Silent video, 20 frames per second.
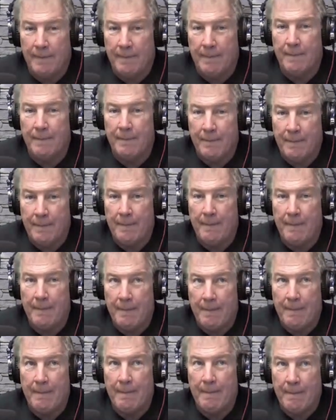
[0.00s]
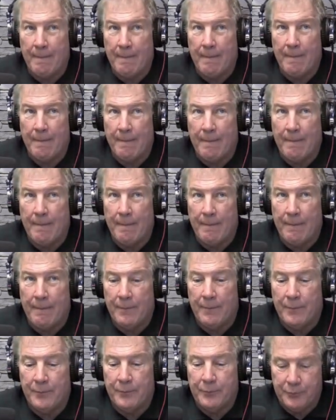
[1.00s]

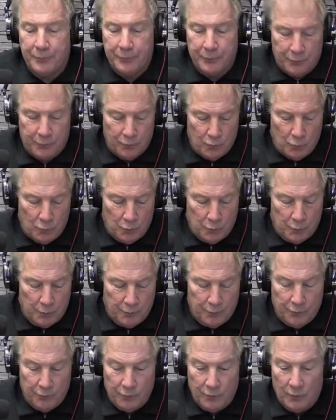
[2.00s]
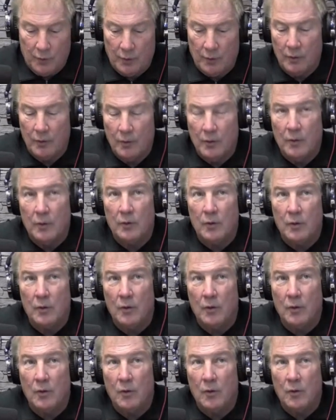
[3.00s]

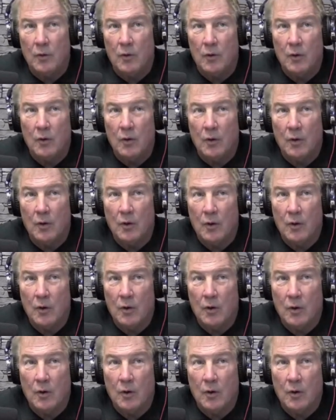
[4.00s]
[no speech]